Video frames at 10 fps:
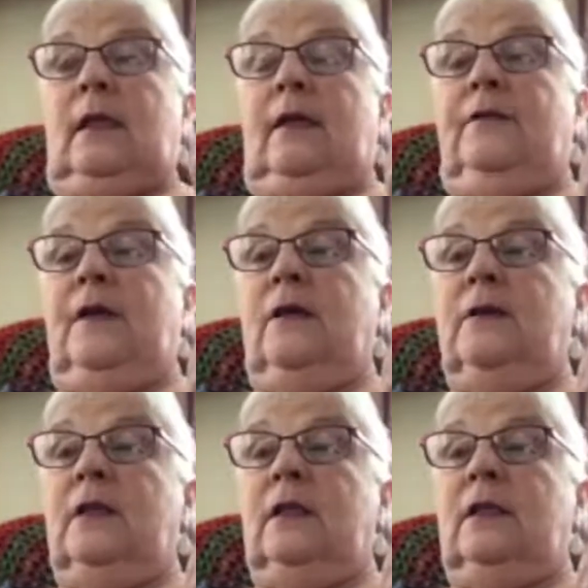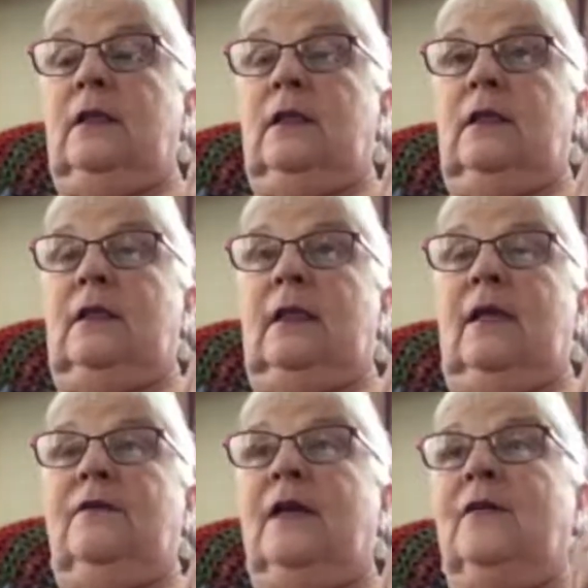I found that
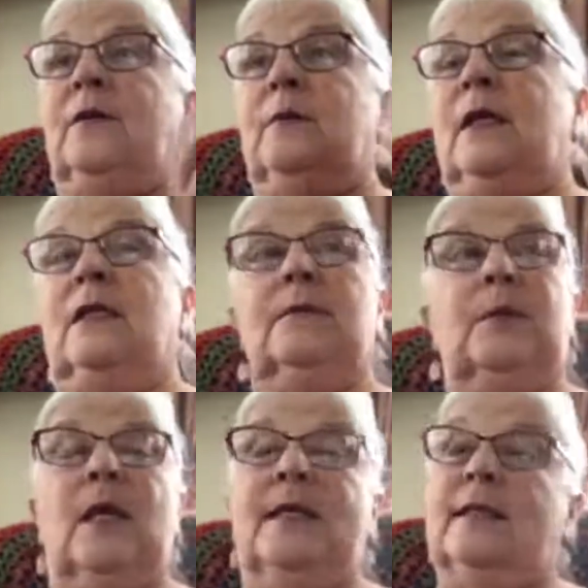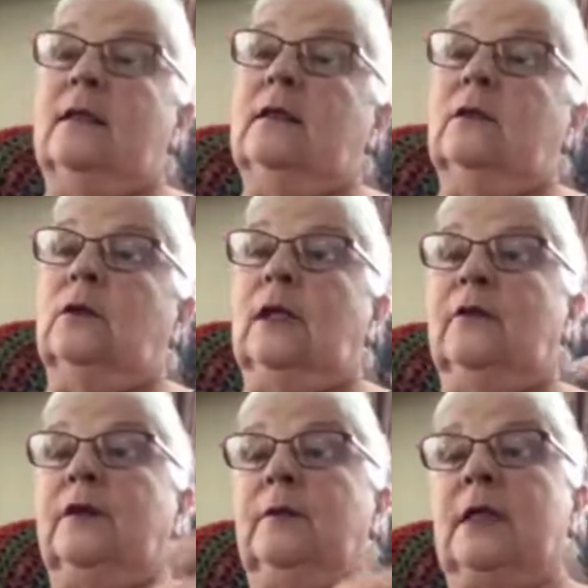having made a bracelet or
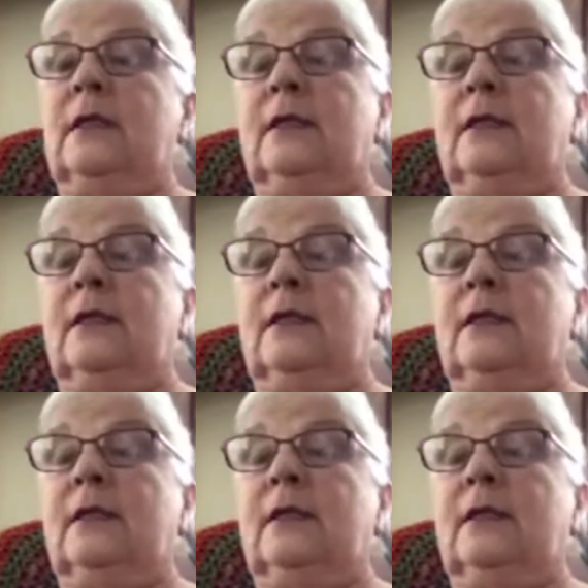having made a